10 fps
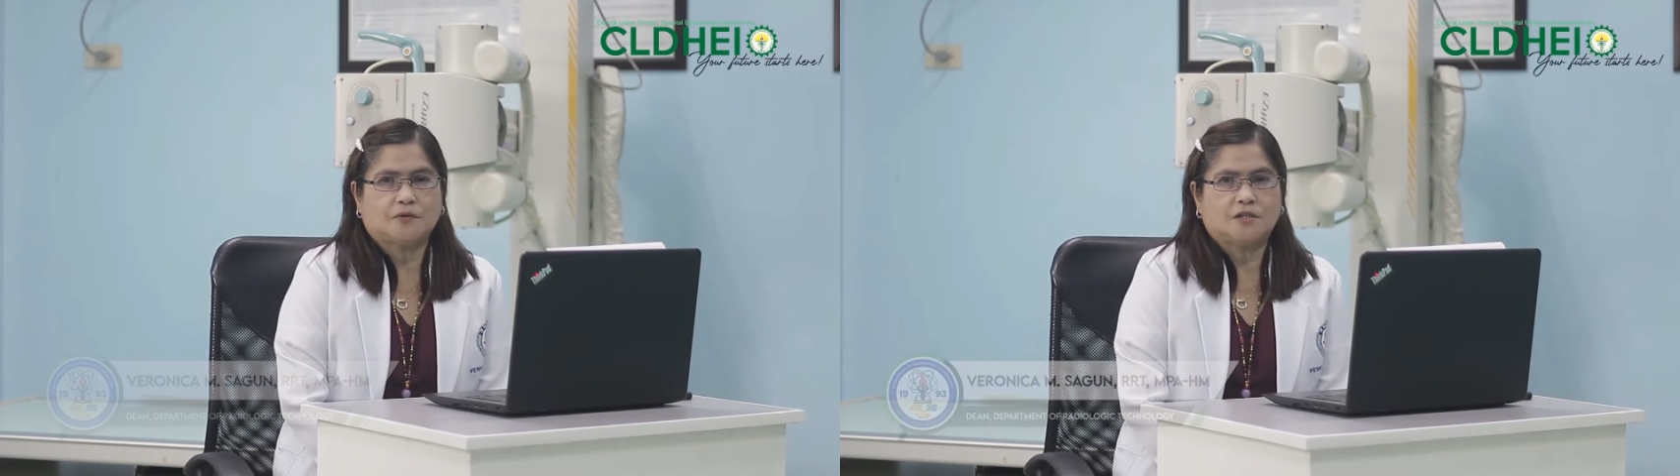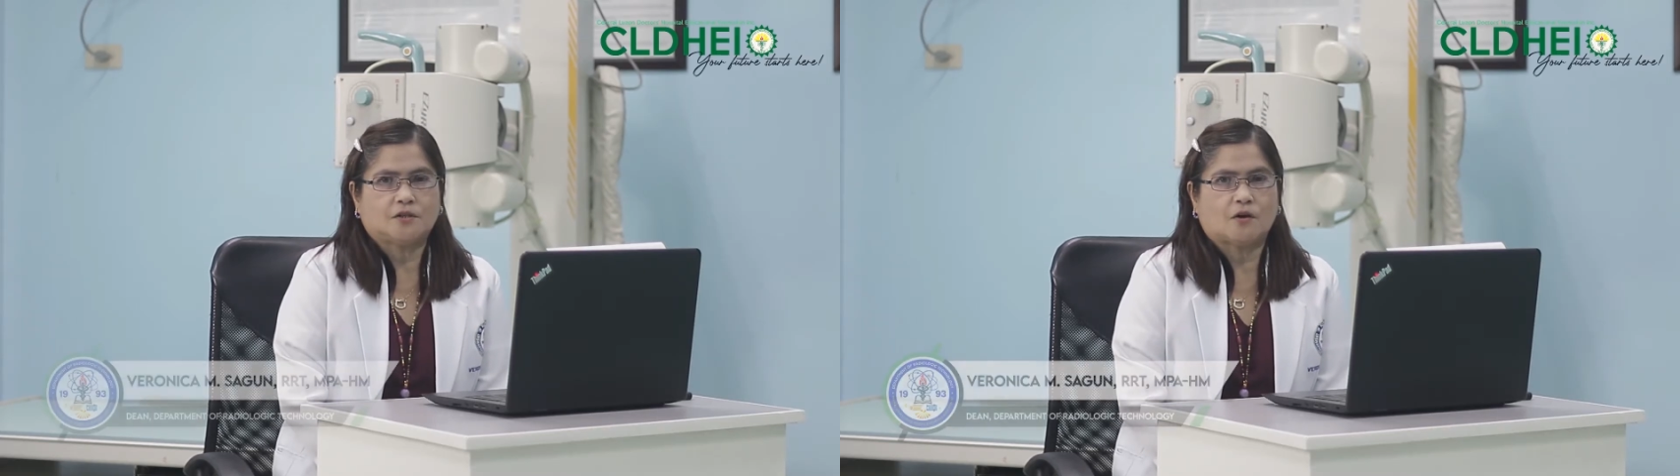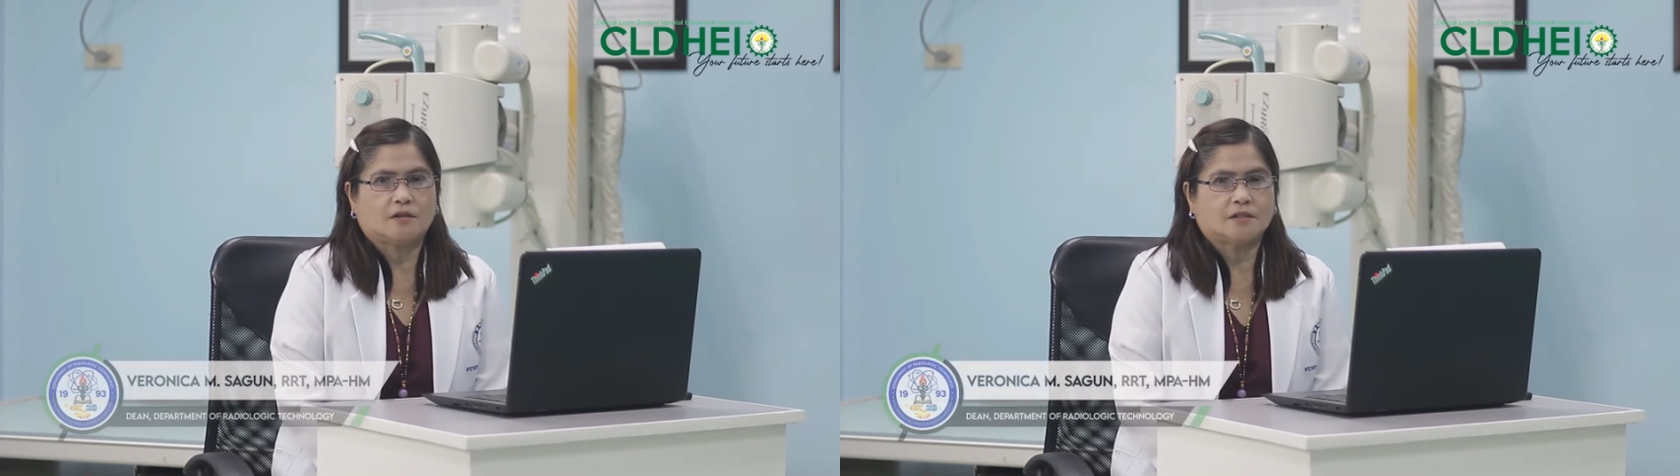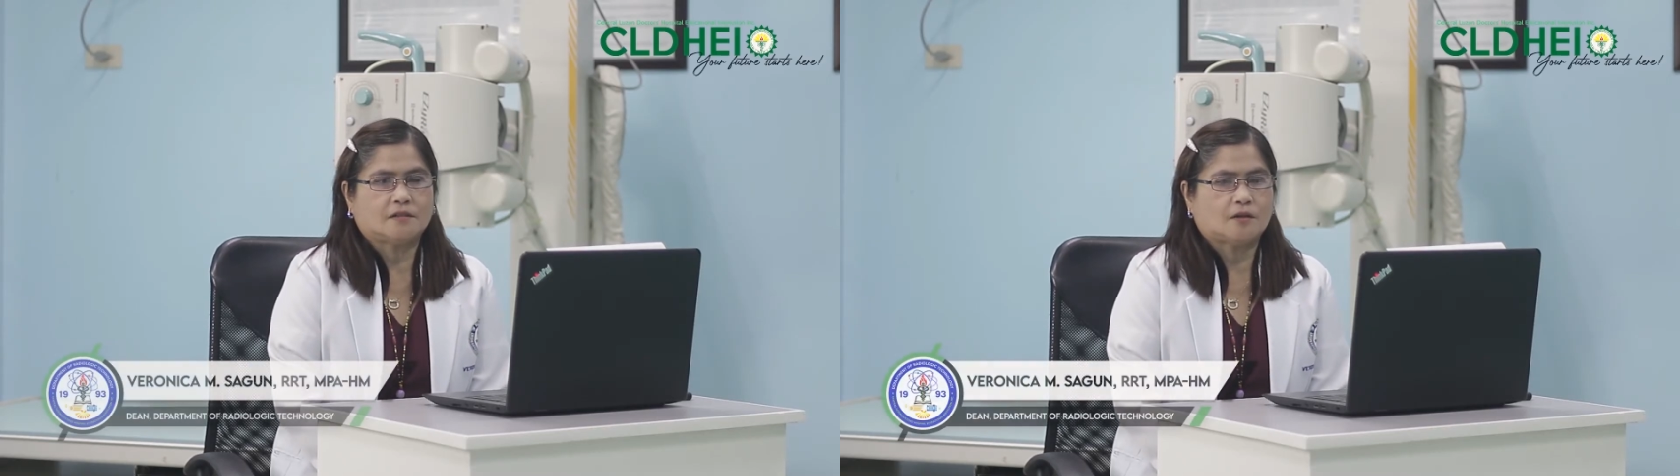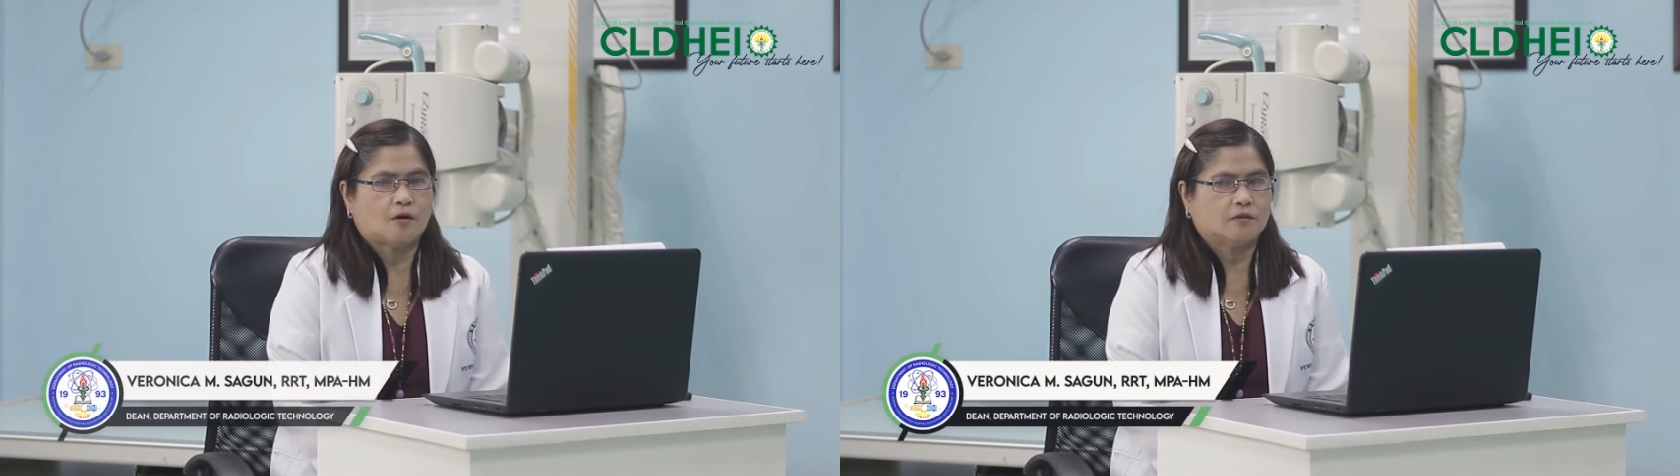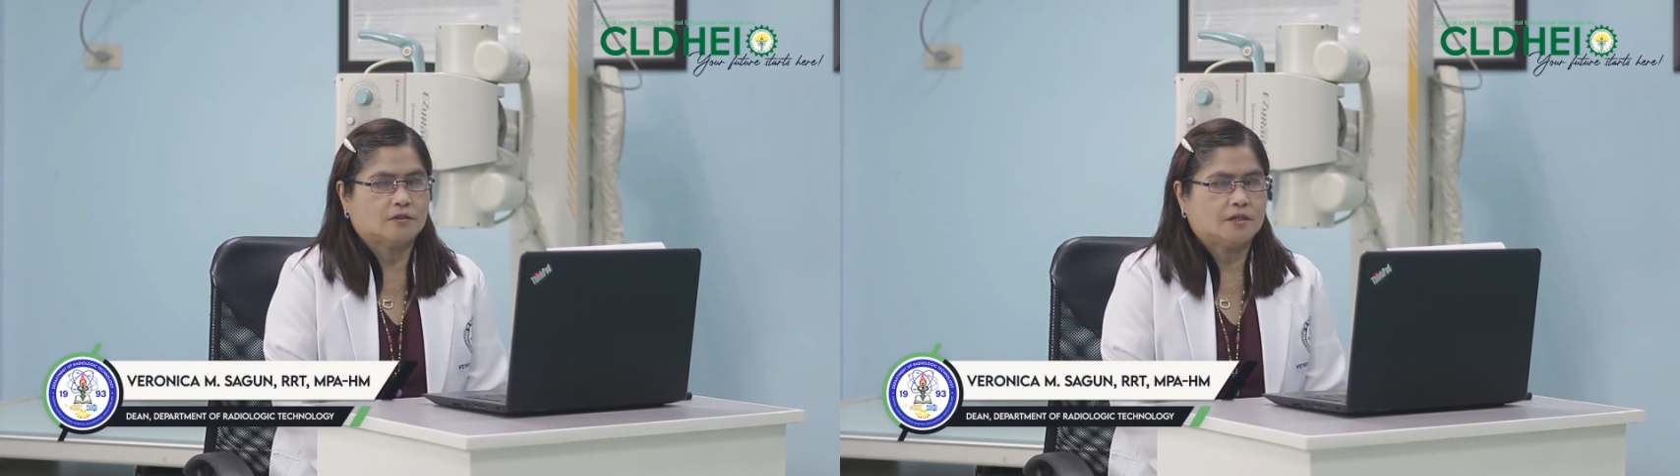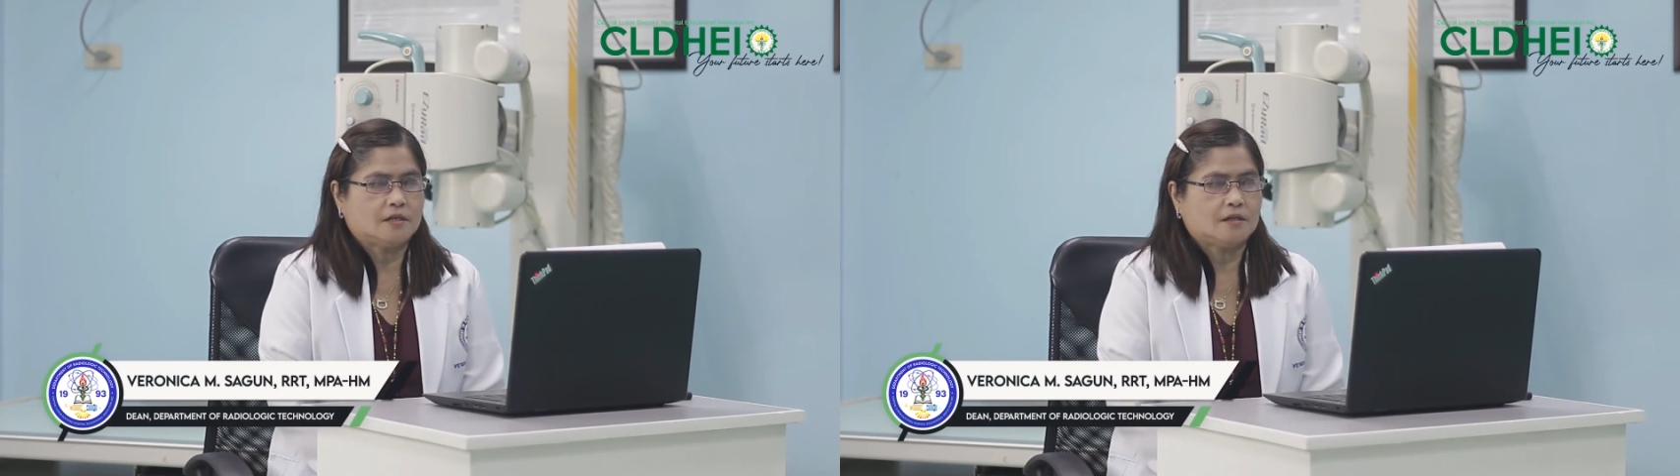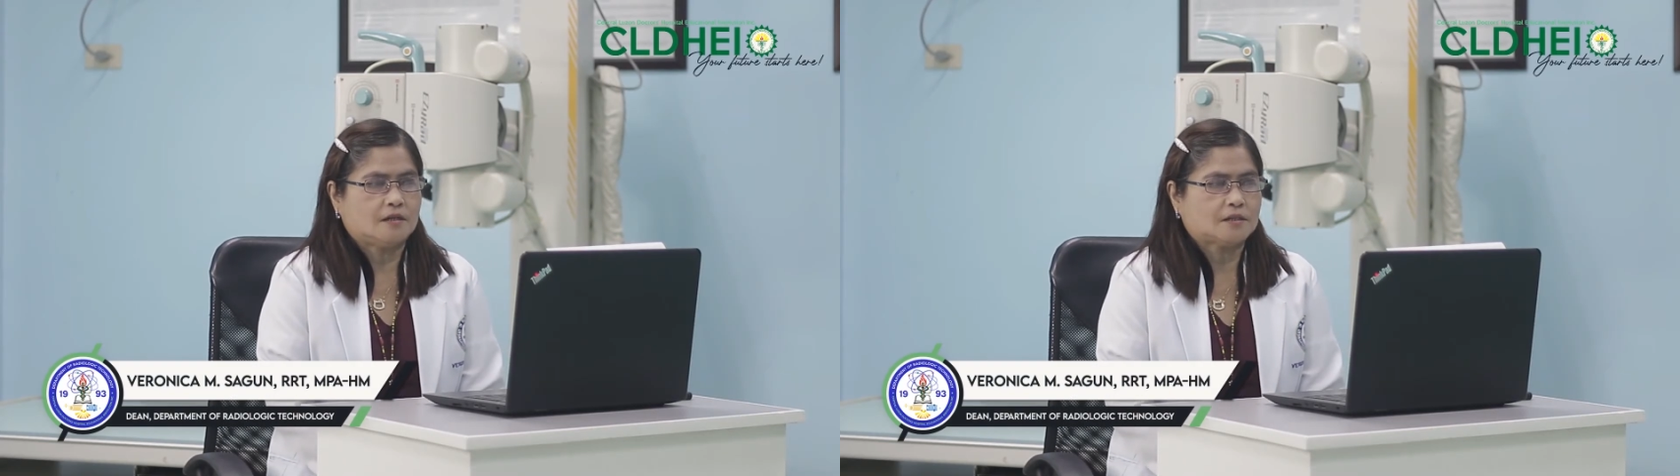Radiologic Technology